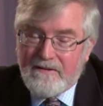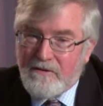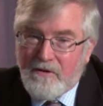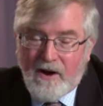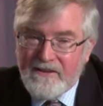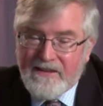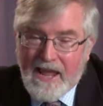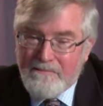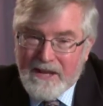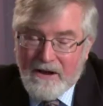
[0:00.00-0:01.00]
No, Christ
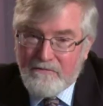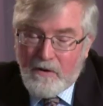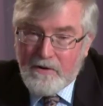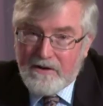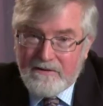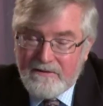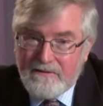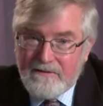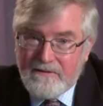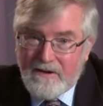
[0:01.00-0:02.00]
can't be outvoted
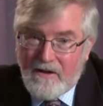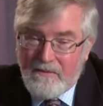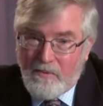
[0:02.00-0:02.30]
on